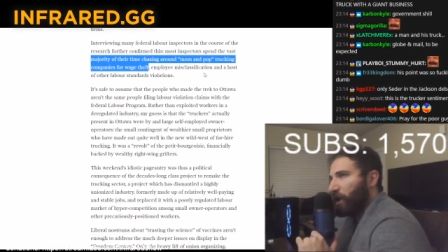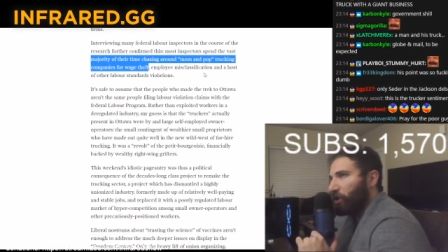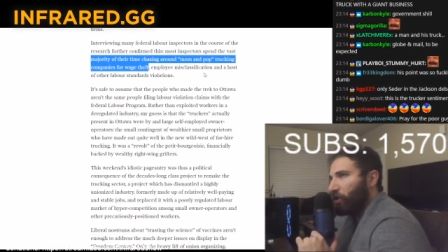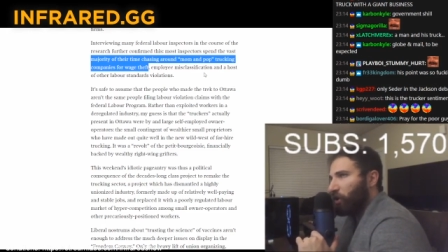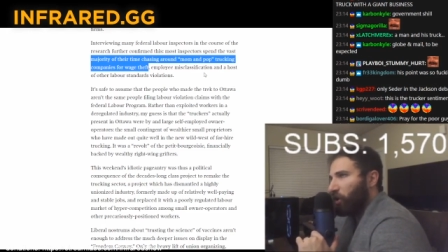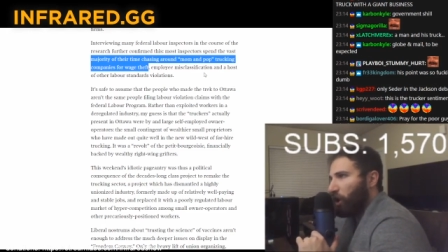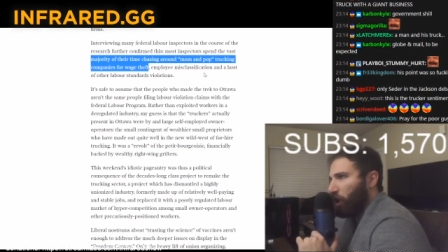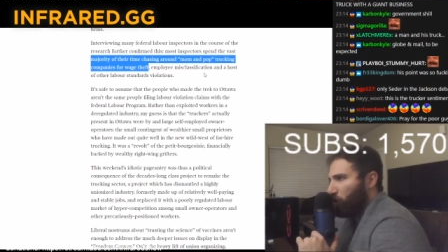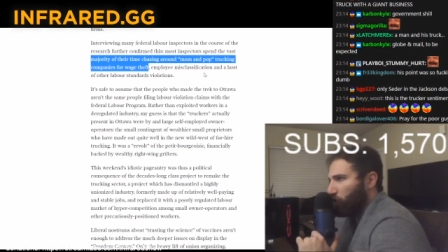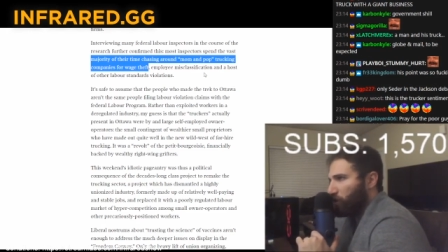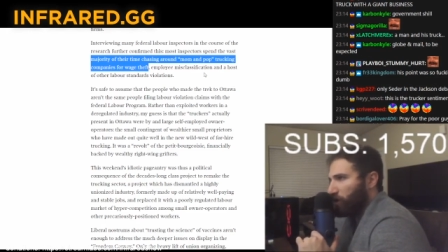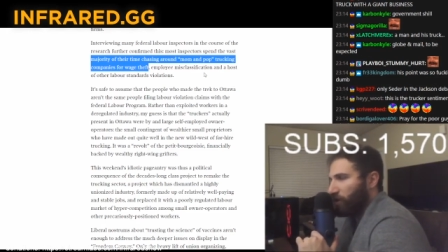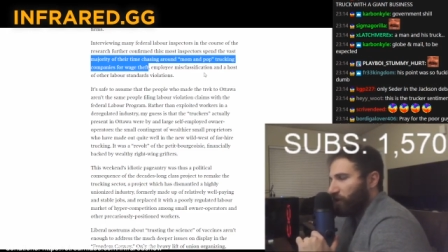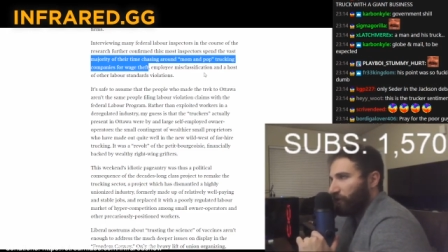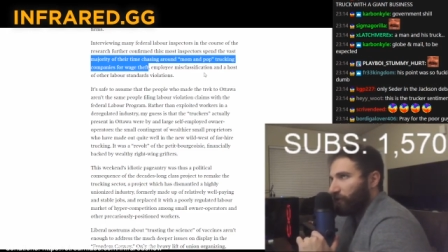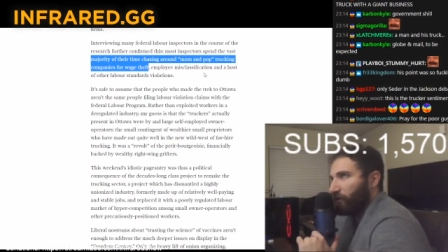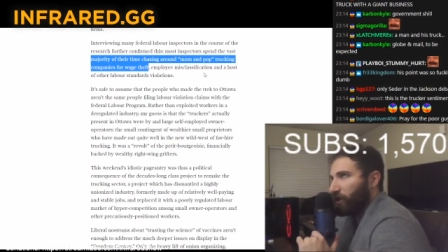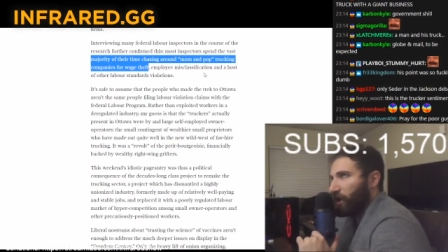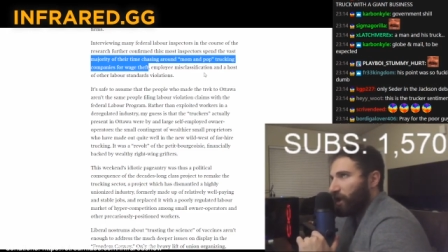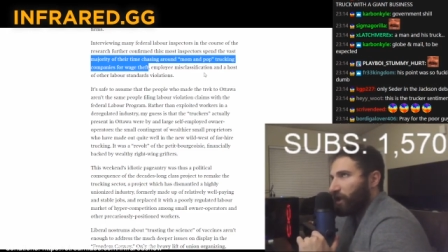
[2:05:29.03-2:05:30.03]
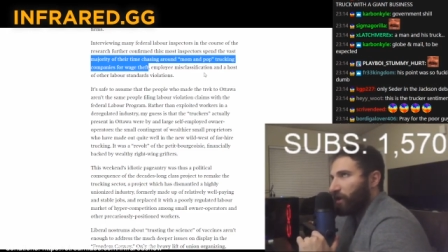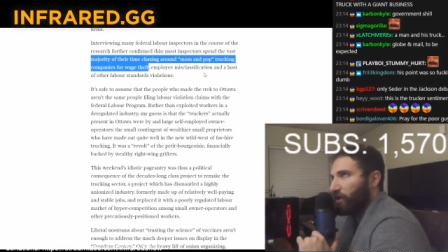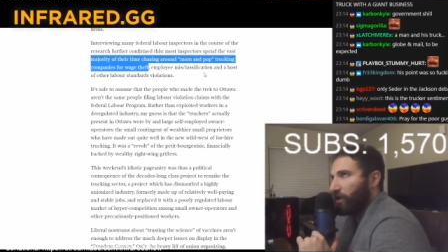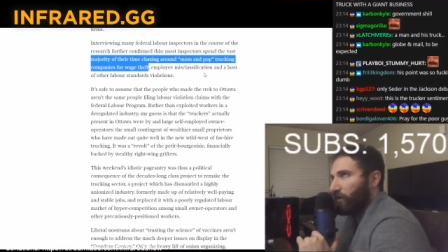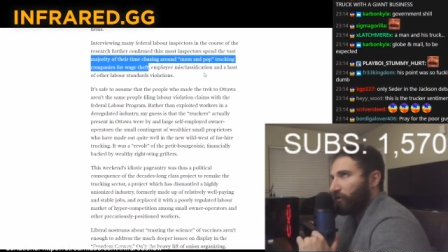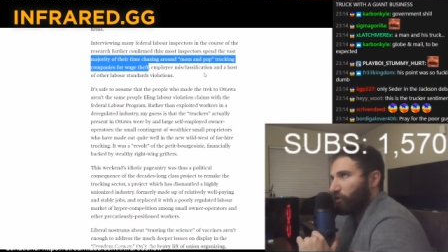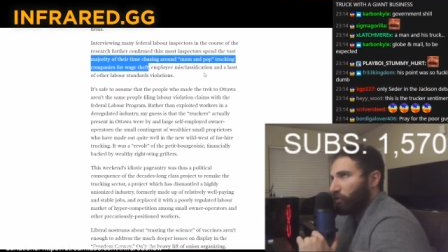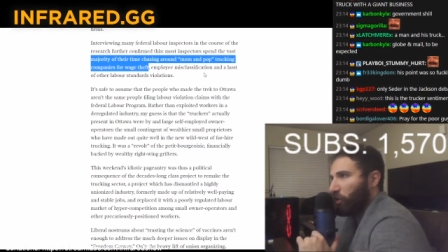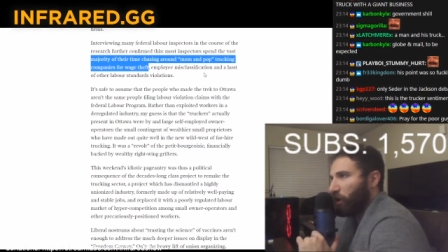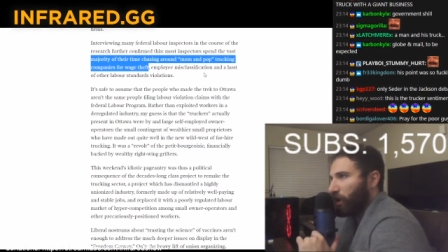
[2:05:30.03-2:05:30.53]
you know, owns a fleet
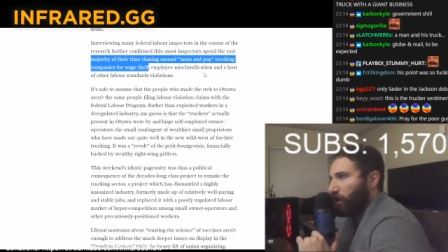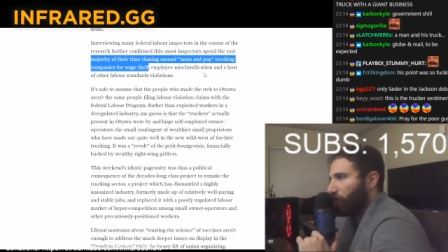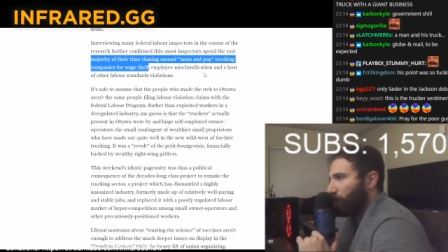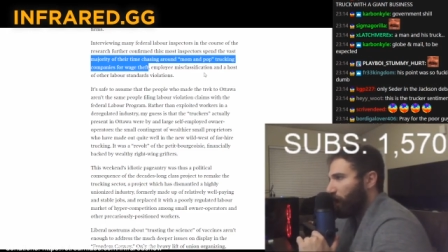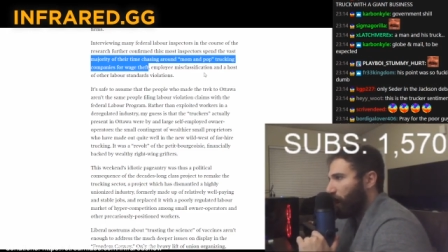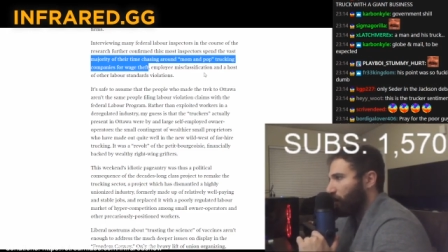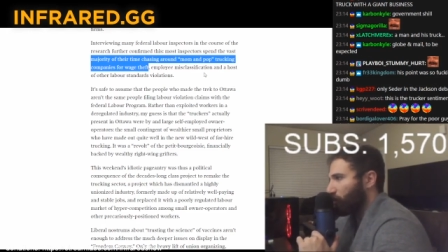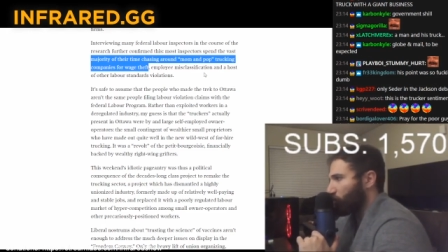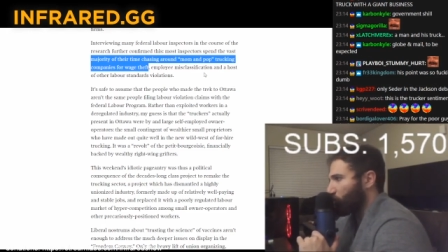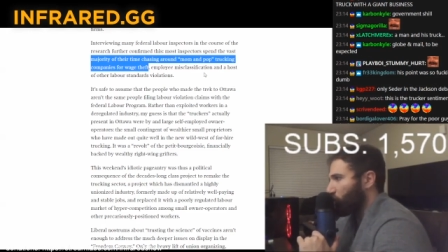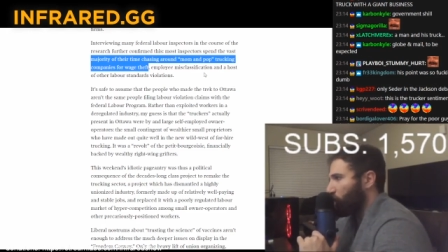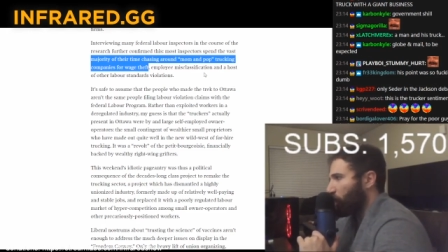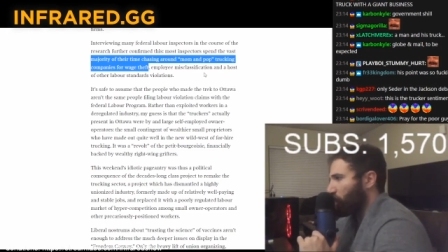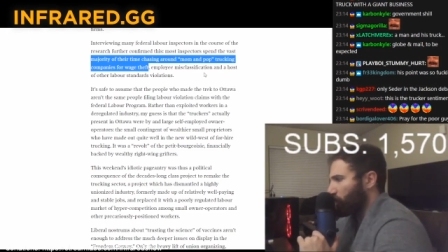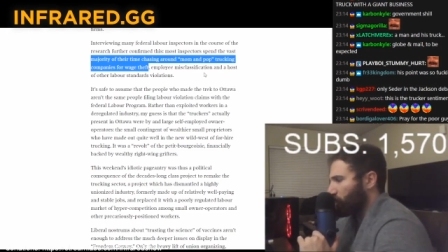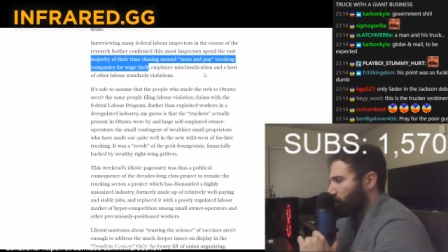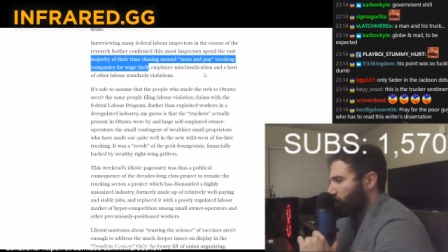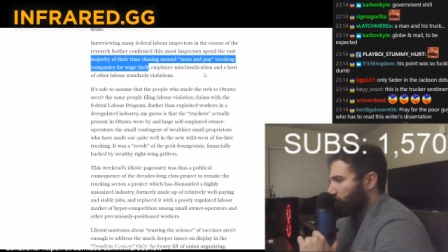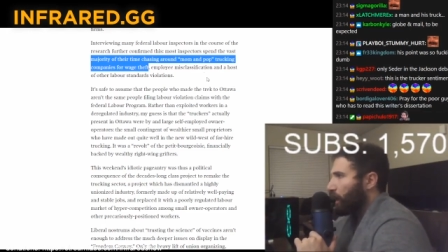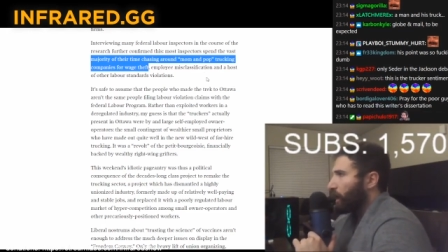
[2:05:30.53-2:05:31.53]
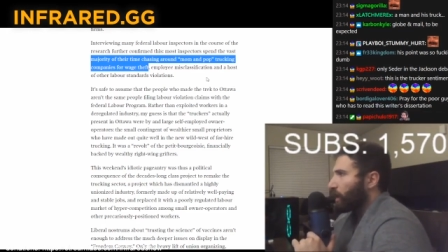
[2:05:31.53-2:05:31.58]
of 25 trucks?